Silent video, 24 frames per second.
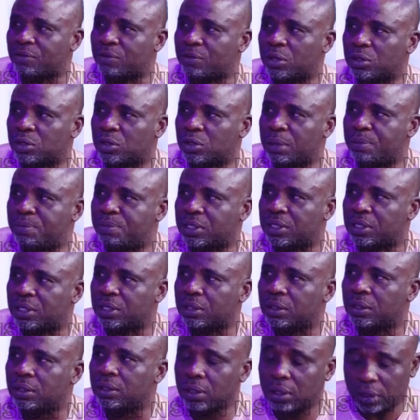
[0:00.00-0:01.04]
gone to APC.
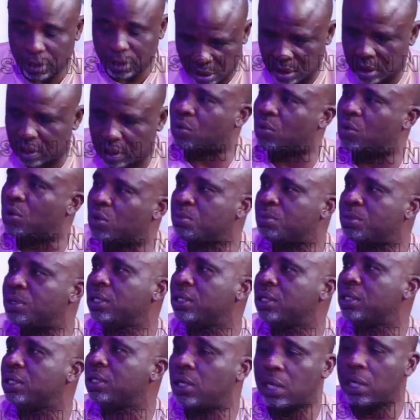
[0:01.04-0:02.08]
Quote me.
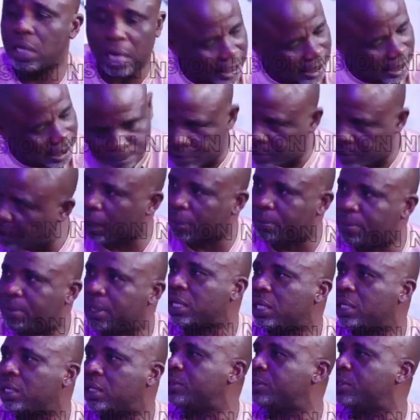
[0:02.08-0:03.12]
80%. I mean
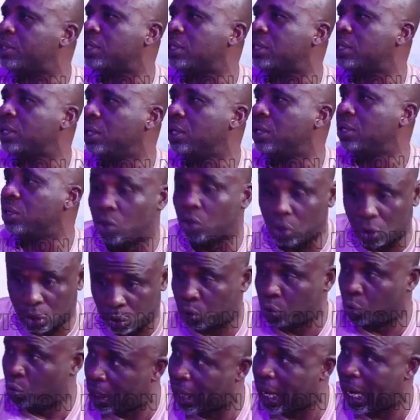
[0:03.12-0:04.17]
80%.
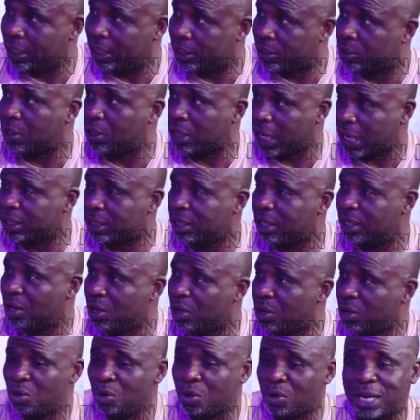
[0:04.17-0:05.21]
Those who can
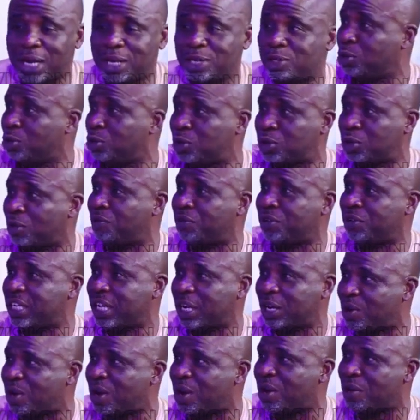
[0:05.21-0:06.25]
do something in their
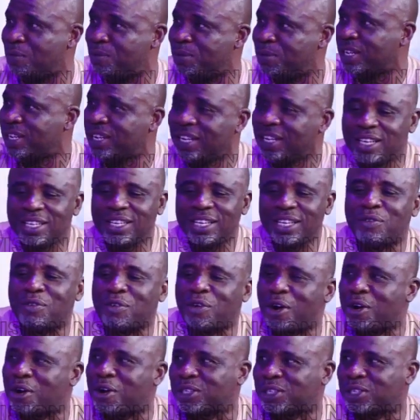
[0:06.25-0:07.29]
local government, they've
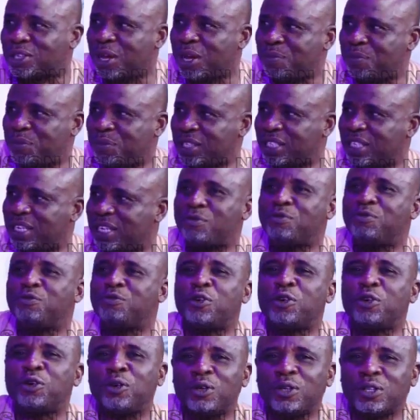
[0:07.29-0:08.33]
all gone to APC. They've
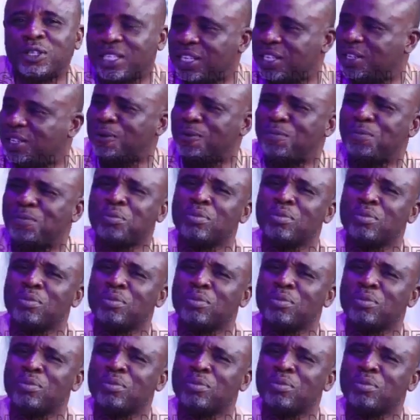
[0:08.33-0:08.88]
followed. You know,